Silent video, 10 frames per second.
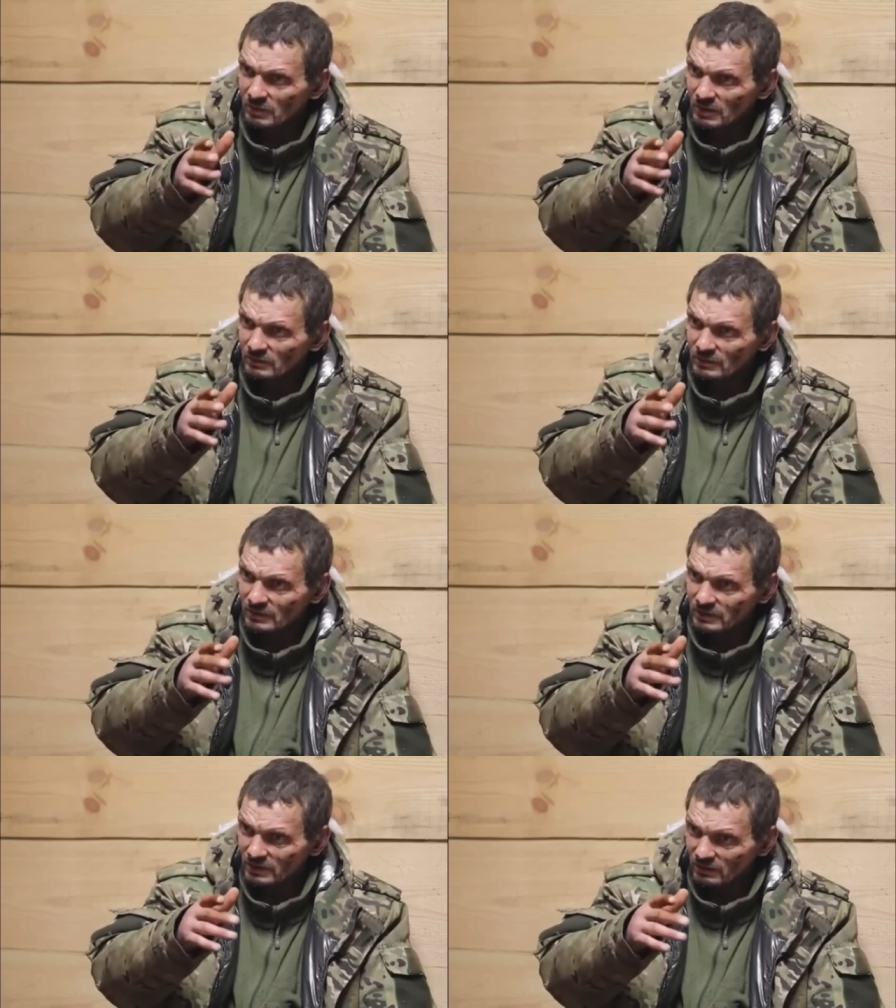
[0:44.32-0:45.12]
They
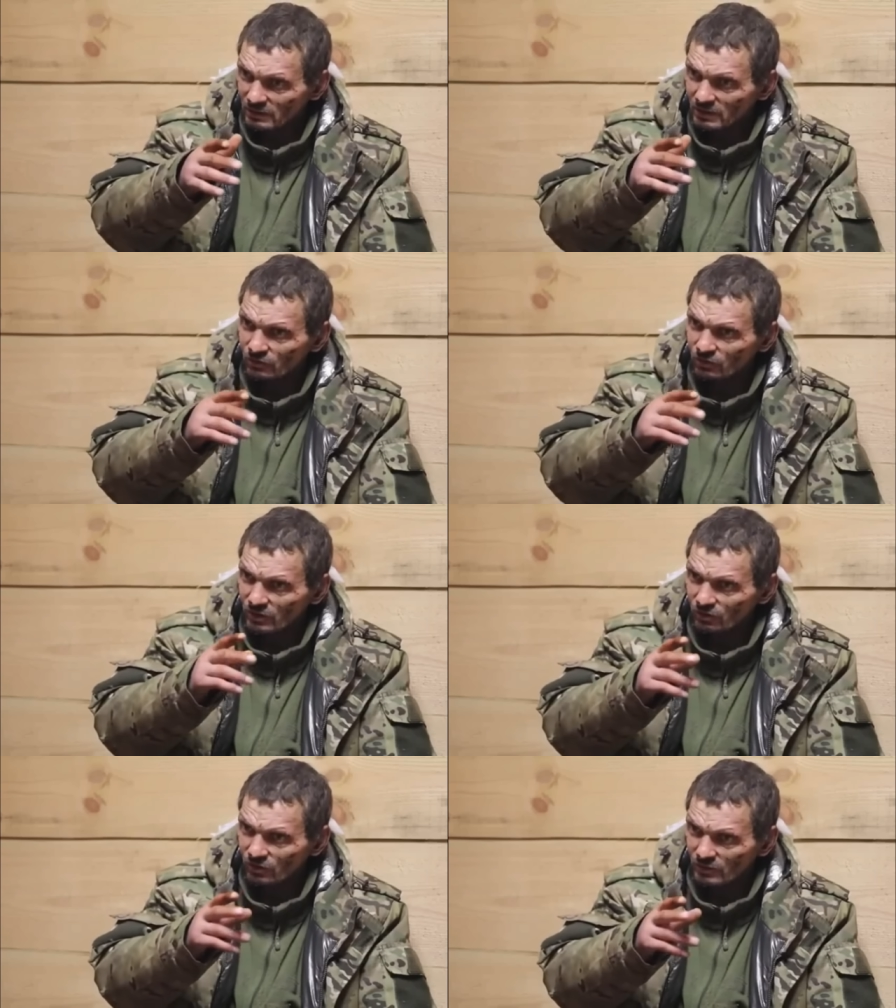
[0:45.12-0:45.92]
brought us, there
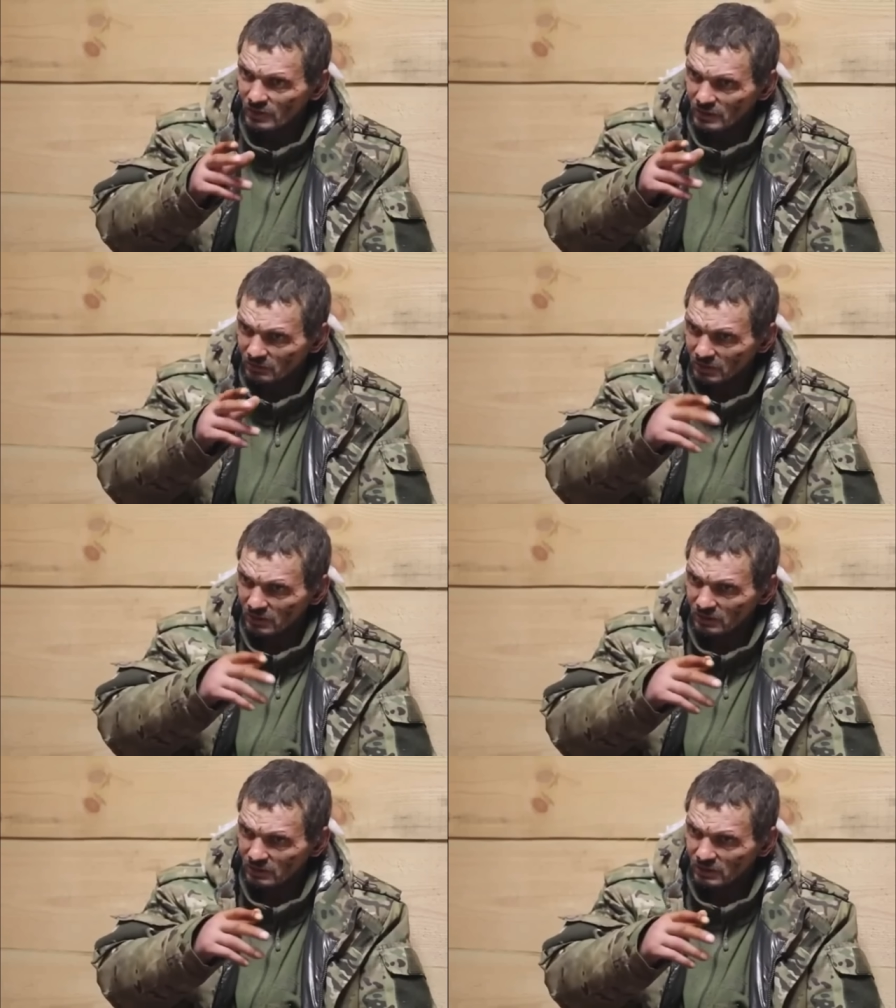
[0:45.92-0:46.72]
were 4 of us,
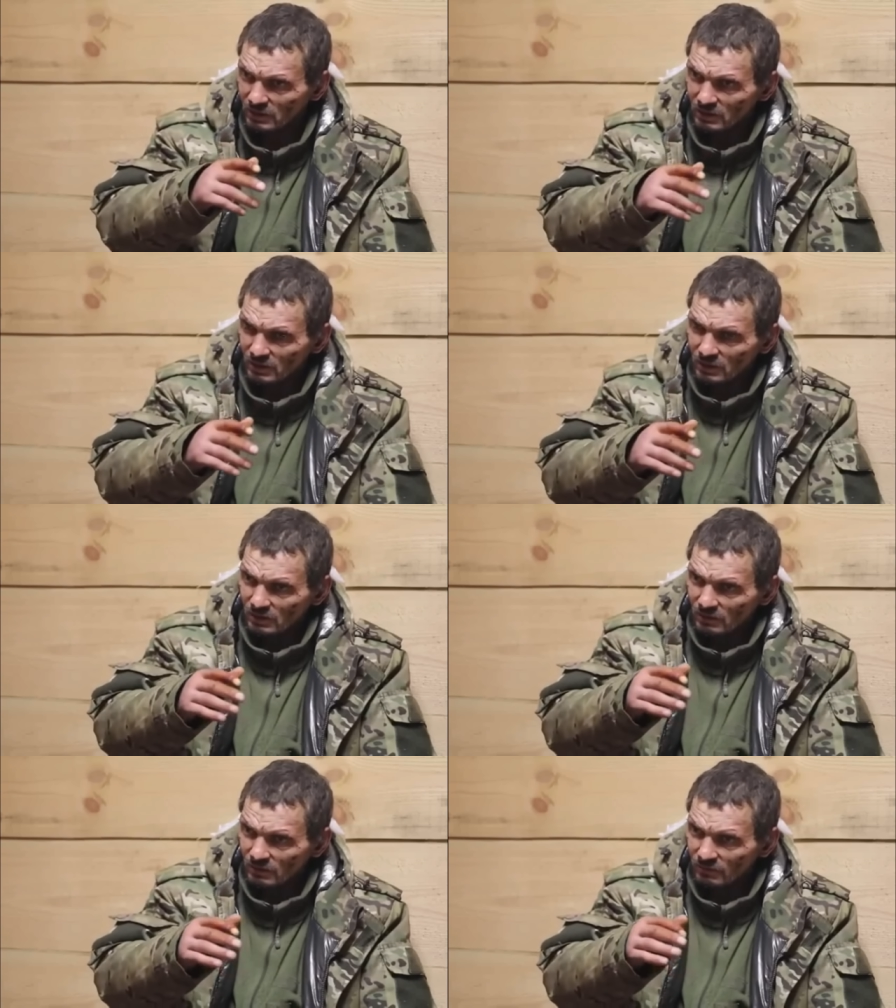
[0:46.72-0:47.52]
dropped us
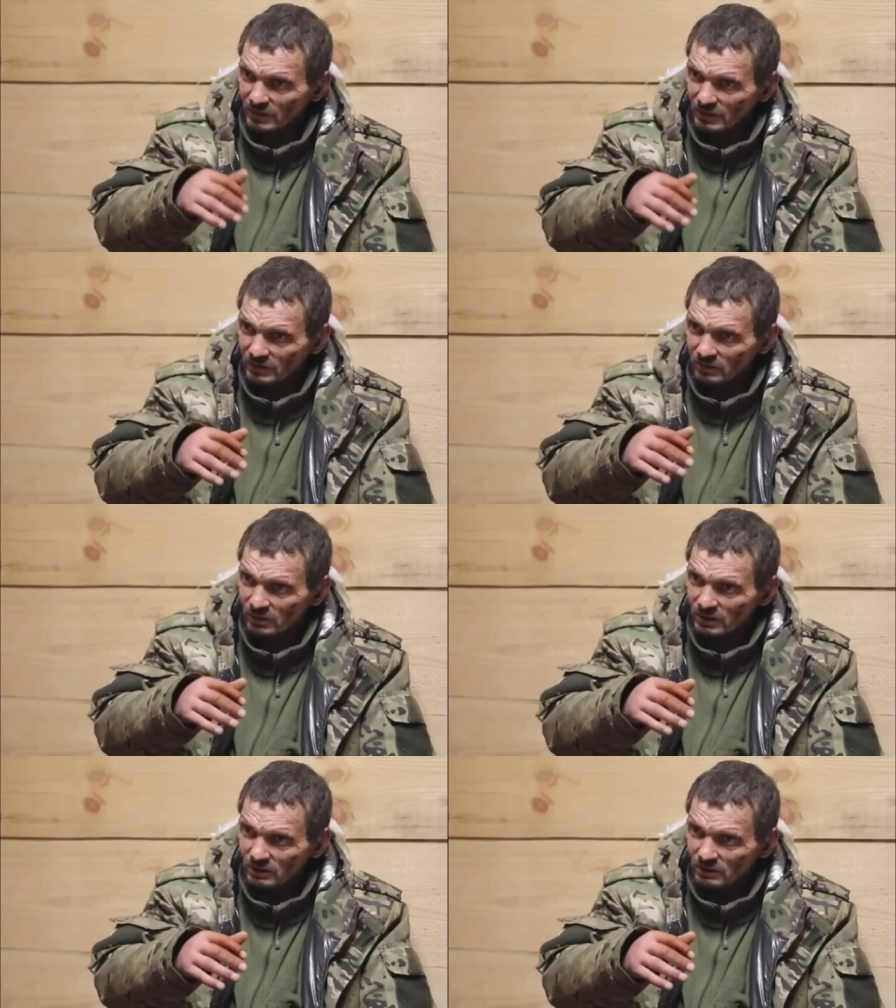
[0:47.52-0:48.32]
off,
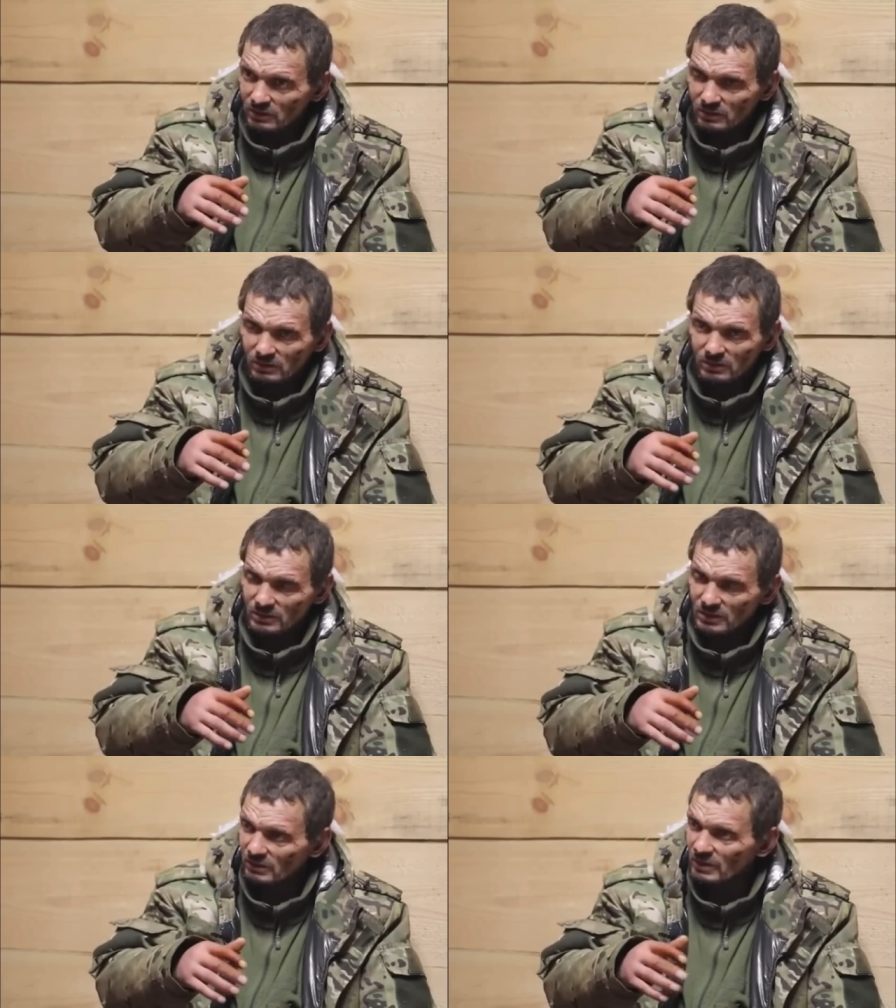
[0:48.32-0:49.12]
and
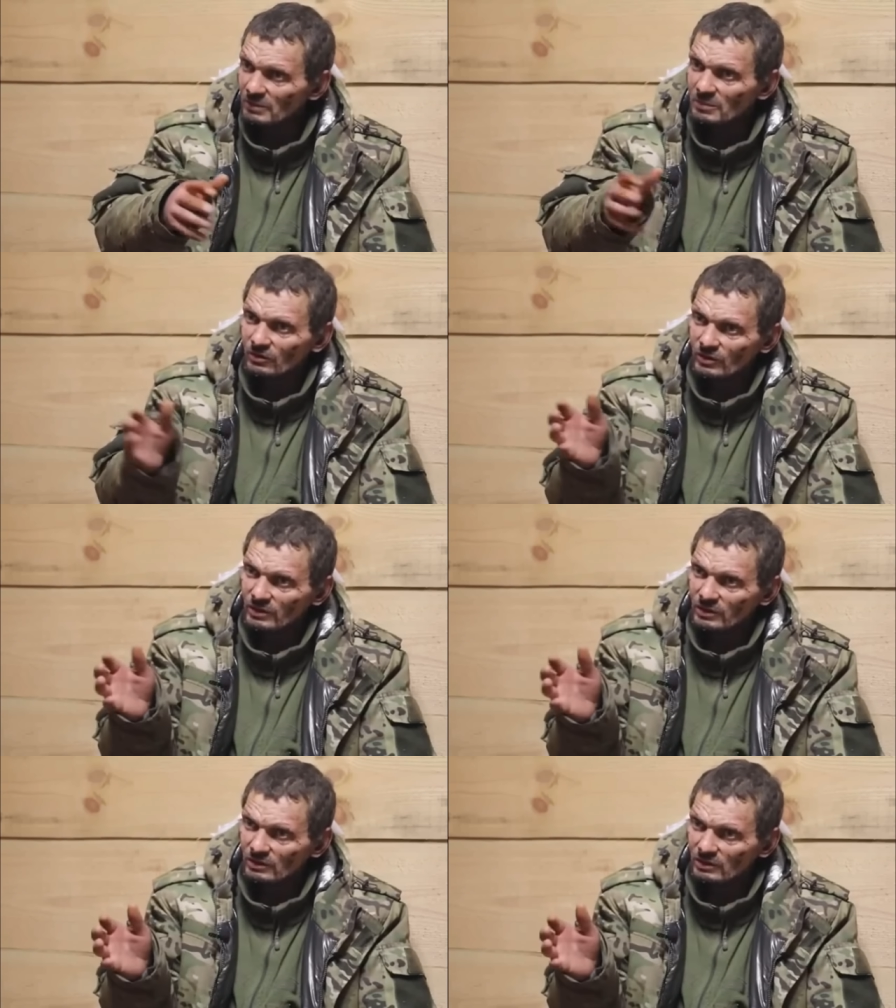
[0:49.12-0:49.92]
said,
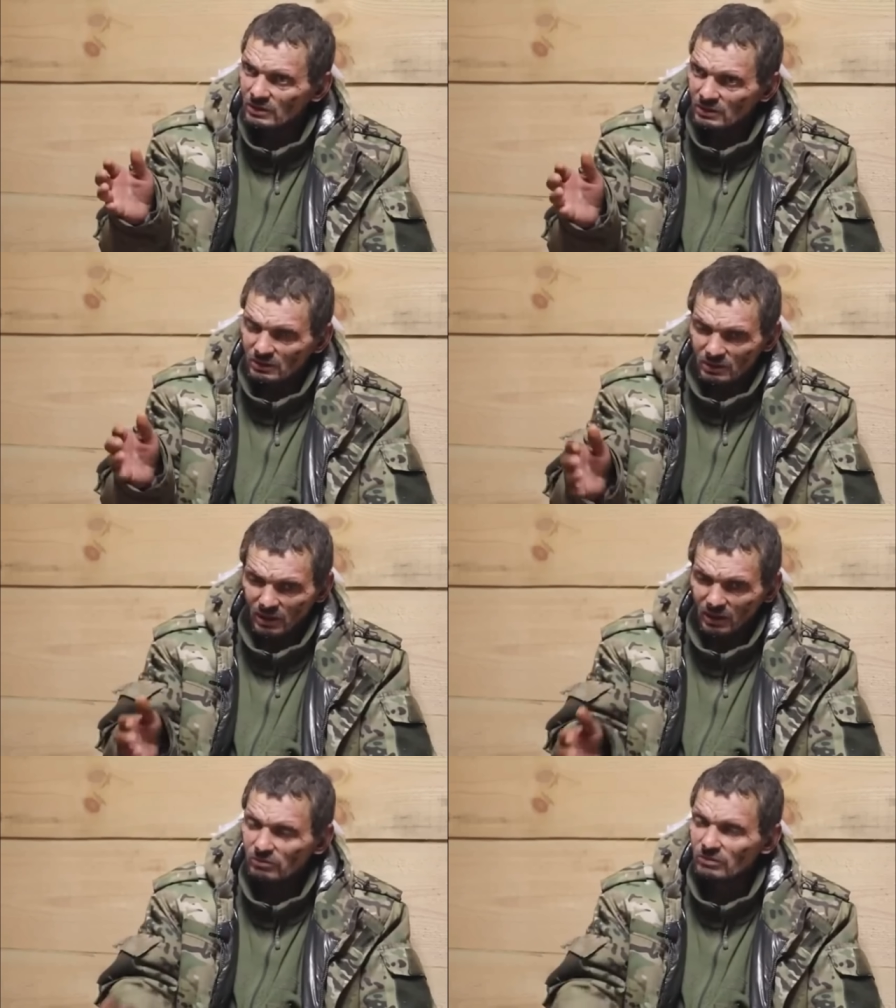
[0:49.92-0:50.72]
run.
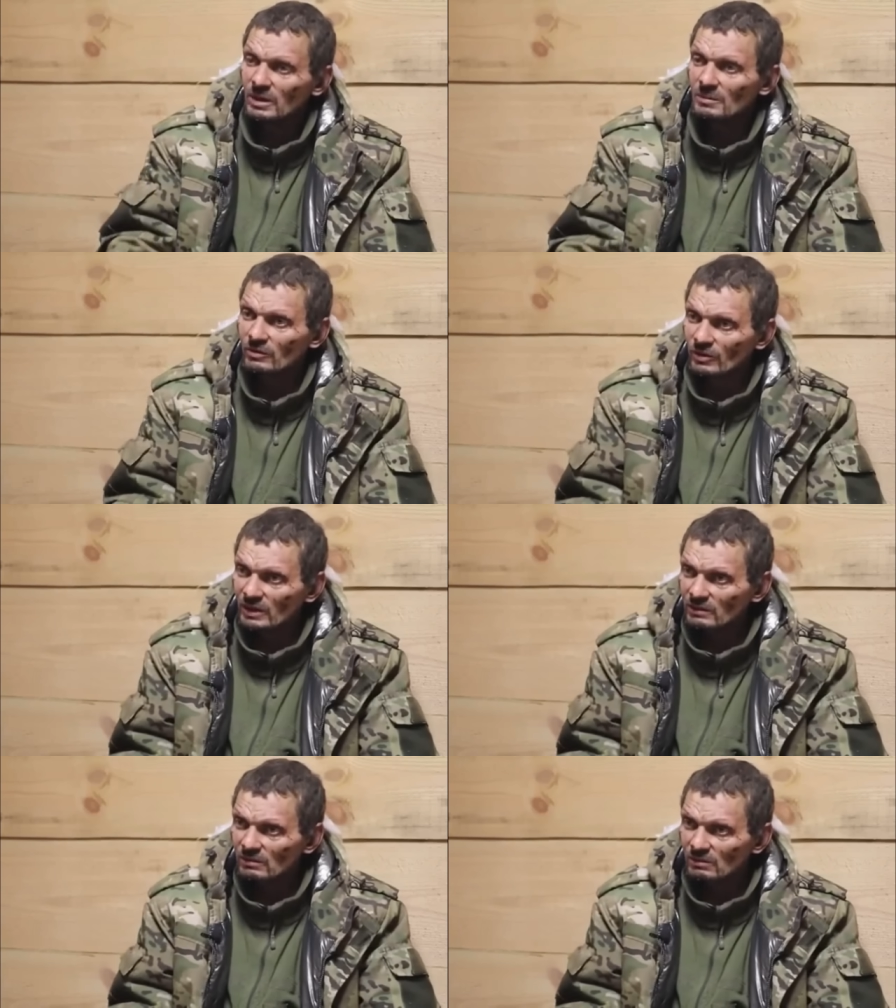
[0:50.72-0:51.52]
And where to run?
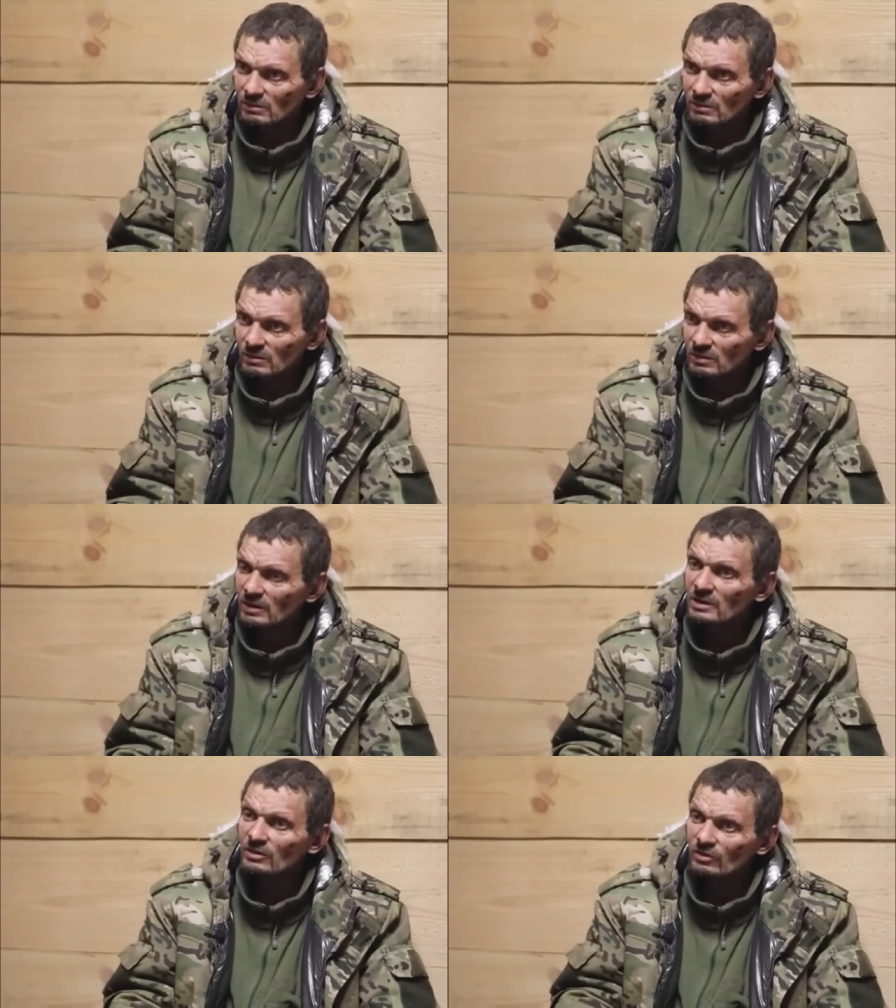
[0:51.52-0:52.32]
If you want to live, you'll
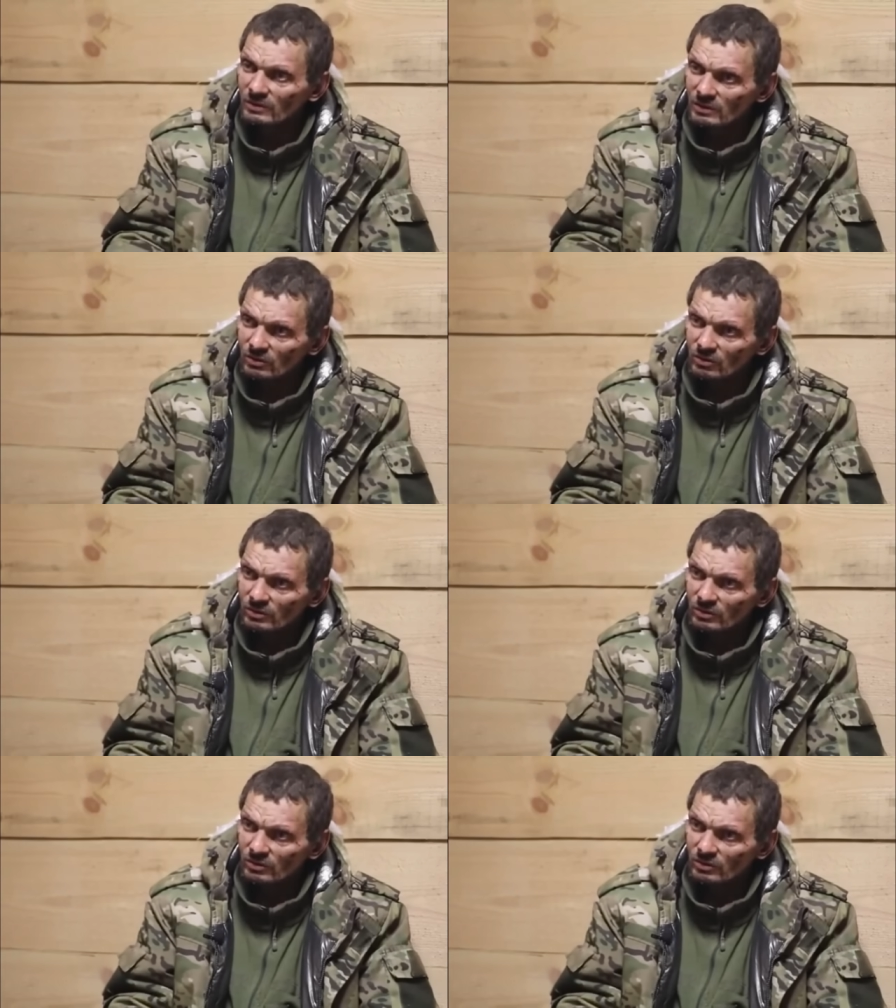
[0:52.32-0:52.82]
find a way.